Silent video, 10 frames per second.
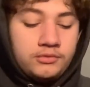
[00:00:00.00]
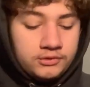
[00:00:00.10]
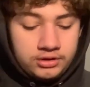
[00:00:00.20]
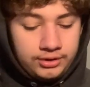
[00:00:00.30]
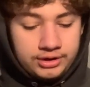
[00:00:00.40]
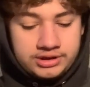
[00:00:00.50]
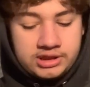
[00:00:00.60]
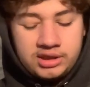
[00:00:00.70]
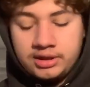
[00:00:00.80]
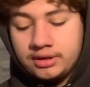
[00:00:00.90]
It looks
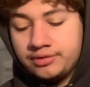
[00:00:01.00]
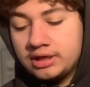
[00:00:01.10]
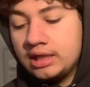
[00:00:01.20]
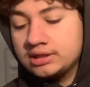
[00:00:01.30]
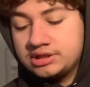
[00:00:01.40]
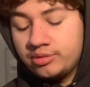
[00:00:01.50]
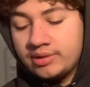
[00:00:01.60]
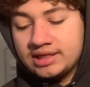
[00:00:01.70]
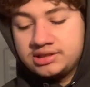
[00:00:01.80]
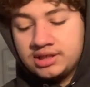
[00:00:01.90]
good, you know, the colors don't
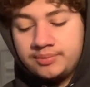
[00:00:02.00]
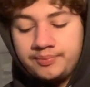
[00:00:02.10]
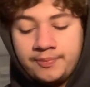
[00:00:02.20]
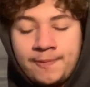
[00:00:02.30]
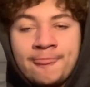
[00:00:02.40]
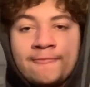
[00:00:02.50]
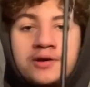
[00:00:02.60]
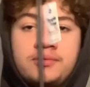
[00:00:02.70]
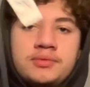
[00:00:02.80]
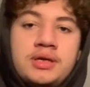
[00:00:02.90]
match up,
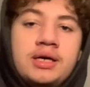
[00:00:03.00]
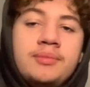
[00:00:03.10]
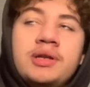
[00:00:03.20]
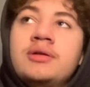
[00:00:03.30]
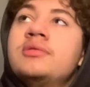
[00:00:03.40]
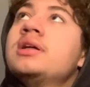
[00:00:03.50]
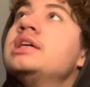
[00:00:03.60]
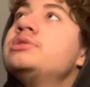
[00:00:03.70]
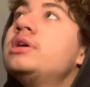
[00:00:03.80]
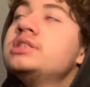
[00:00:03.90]
you know,
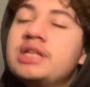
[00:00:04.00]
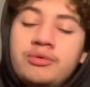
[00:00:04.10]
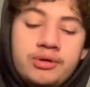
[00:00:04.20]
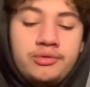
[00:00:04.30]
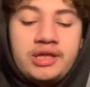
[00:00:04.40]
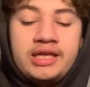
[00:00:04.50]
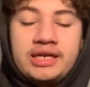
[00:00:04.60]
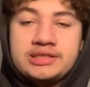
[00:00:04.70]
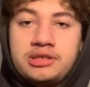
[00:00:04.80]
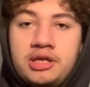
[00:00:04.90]
as well as they would with like an
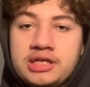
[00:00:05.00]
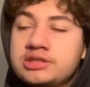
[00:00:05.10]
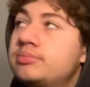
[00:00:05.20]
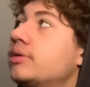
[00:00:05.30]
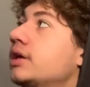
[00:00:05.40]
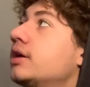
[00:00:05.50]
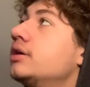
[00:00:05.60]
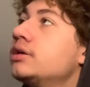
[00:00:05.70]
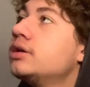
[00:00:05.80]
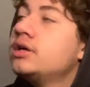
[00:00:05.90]
SLX, but
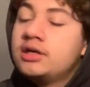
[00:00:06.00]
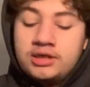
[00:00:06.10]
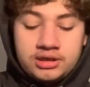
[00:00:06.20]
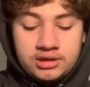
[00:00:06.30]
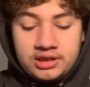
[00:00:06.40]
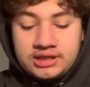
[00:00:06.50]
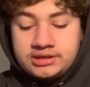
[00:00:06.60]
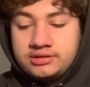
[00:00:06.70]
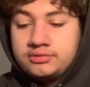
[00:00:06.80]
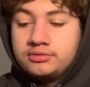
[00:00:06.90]

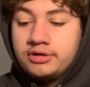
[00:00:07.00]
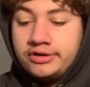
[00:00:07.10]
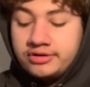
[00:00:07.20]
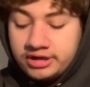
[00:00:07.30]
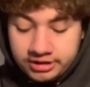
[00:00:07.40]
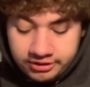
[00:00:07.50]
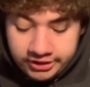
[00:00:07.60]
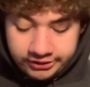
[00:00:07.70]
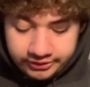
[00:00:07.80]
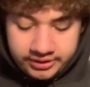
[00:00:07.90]
nonetheless, great rod,
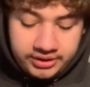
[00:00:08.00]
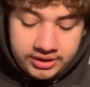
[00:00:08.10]
great reel.